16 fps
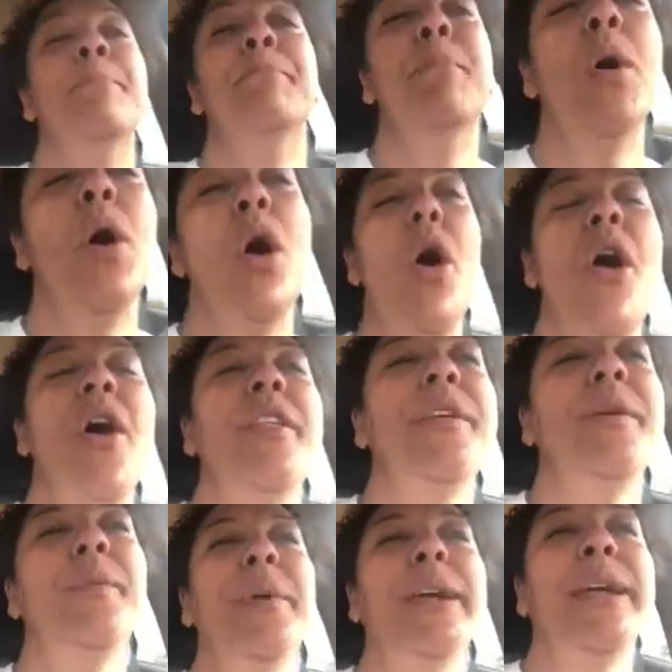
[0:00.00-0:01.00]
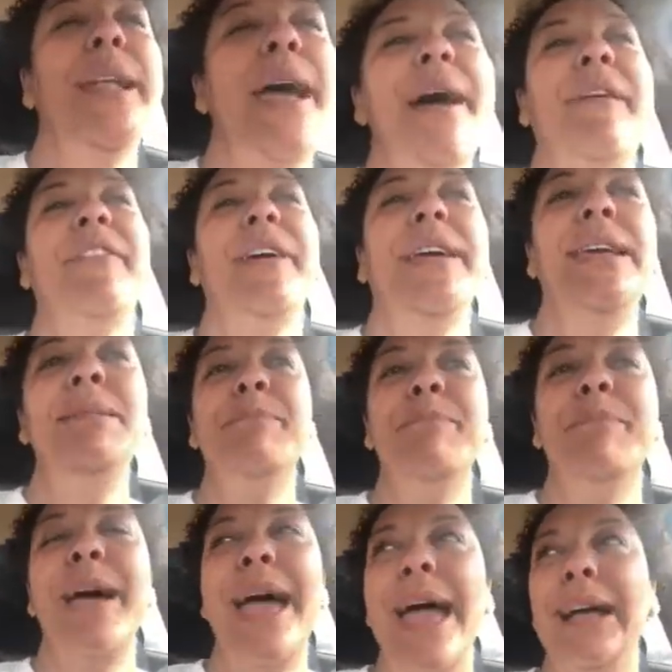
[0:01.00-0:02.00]
more than we could ever
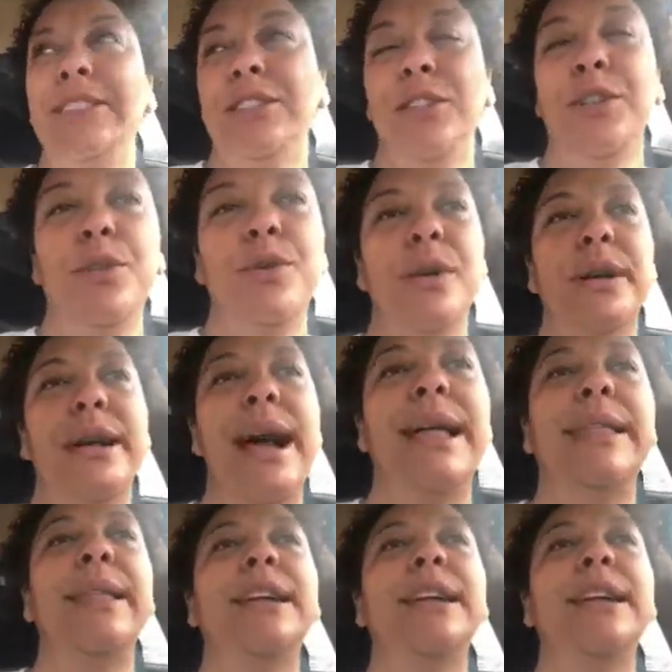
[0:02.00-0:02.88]
imagine, Lord God.